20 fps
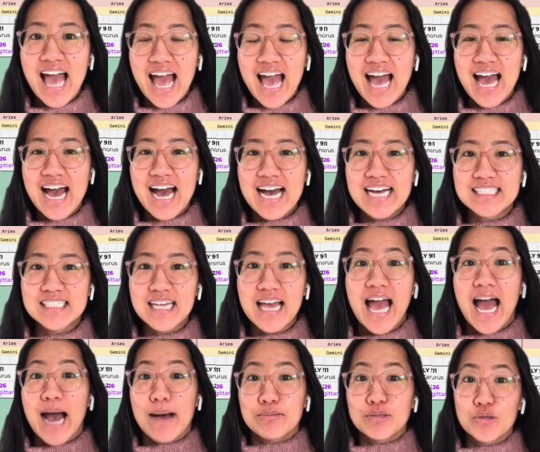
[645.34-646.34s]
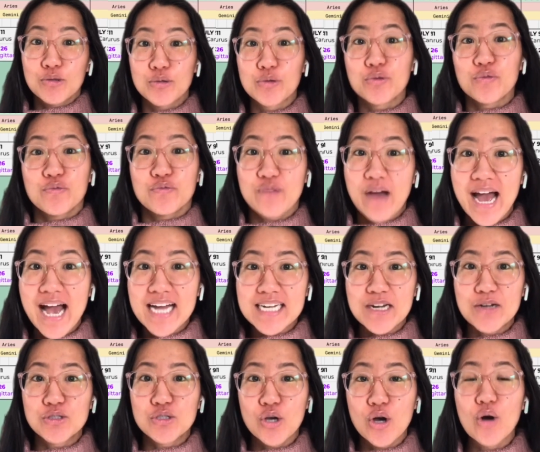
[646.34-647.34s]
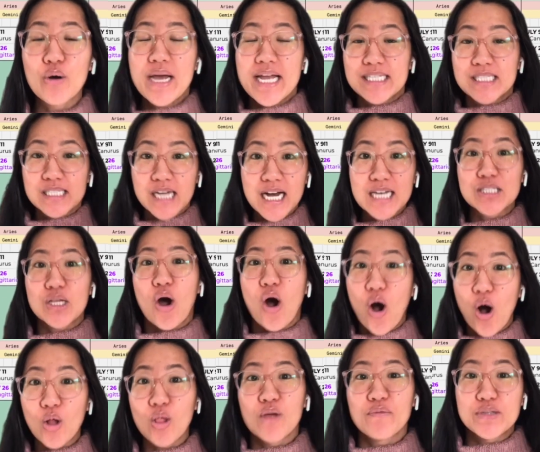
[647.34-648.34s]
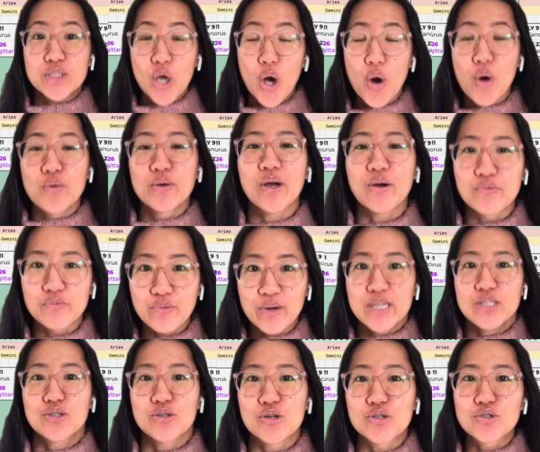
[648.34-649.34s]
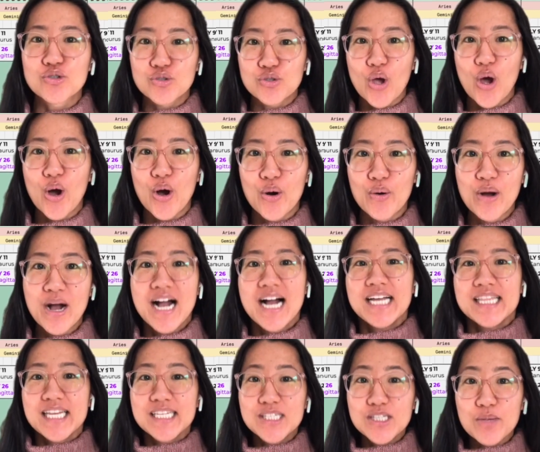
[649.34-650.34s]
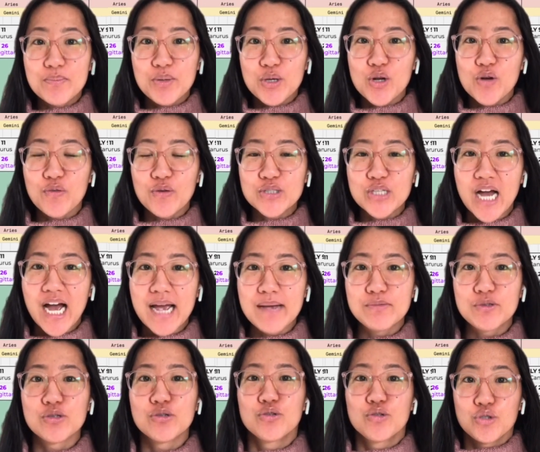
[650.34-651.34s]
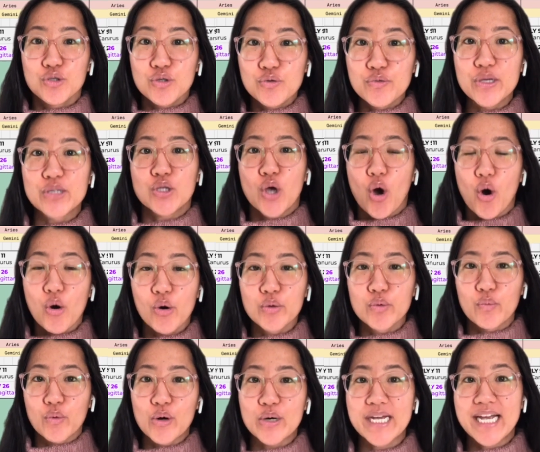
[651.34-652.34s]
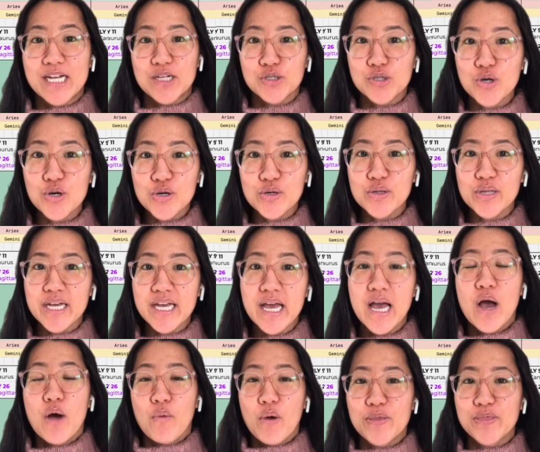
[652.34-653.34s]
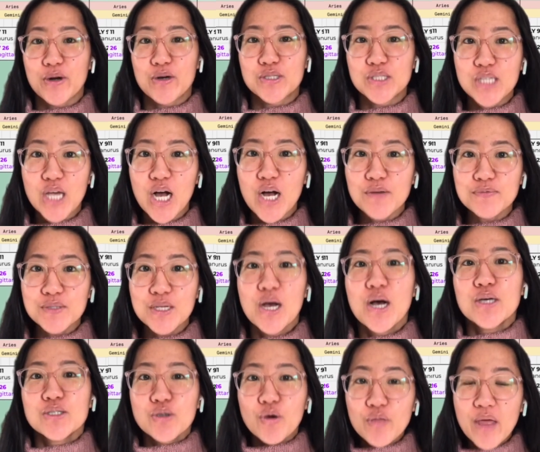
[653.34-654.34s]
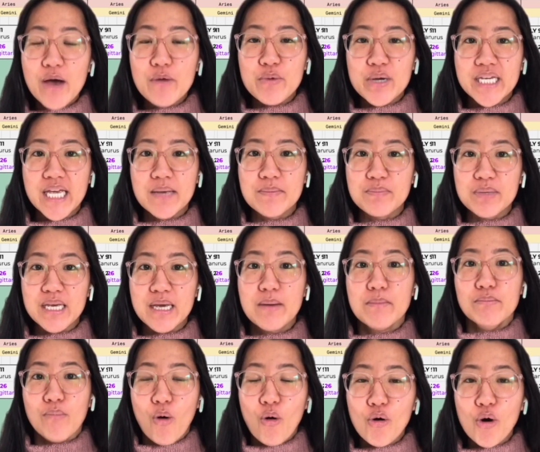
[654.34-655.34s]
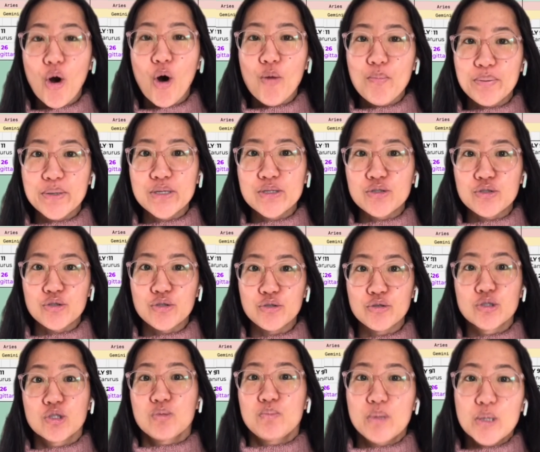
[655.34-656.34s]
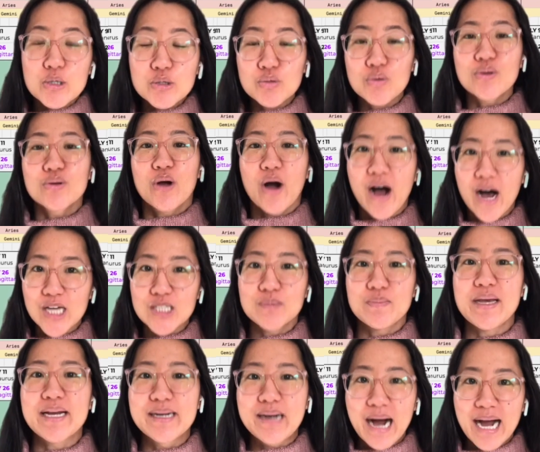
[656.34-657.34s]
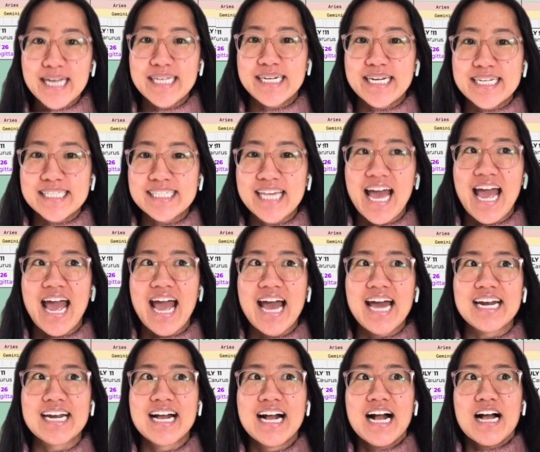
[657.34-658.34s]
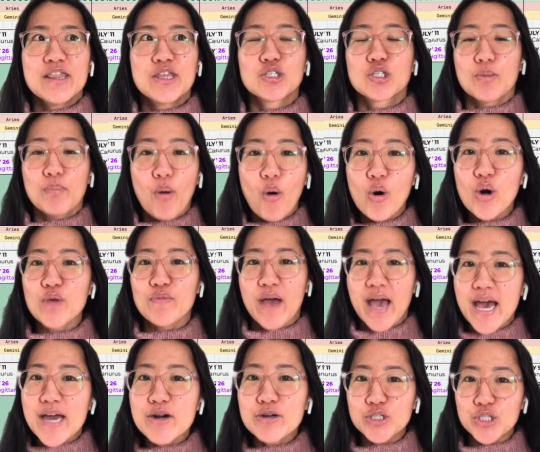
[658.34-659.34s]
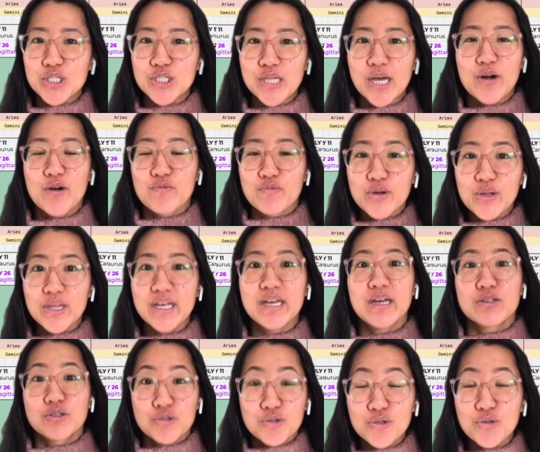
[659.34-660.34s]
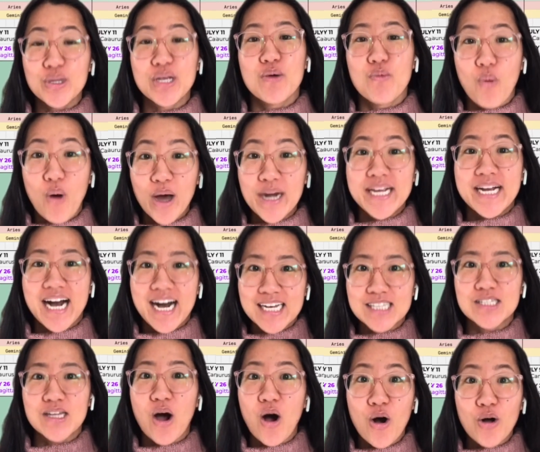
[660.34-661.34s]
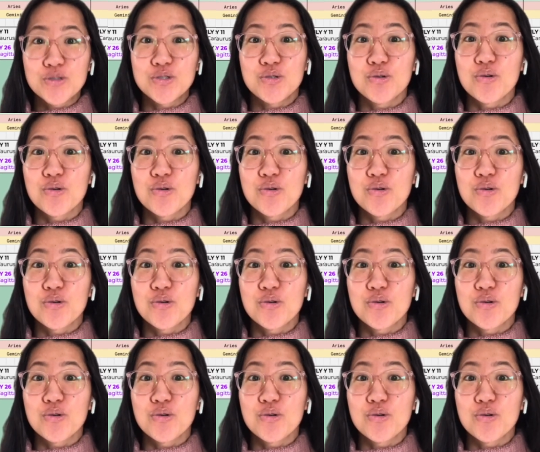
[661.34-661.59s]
as absolute fact until it does all of its own research. So this is a beautiful time to do this own work internally with ourselves so that we can be more open to spiritual cosmic guidance and the supportive energies that are really truly wanting us all to